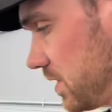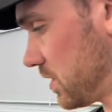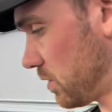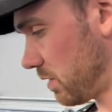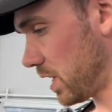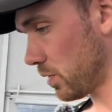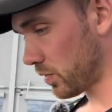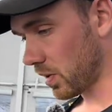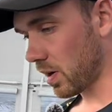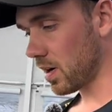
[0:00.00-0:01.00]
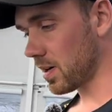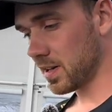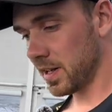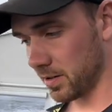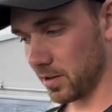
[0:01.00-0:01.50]
is the rear of the
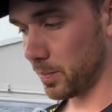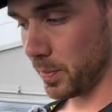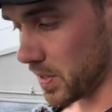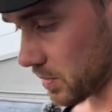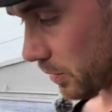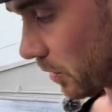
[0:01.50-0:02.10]
car, another piece of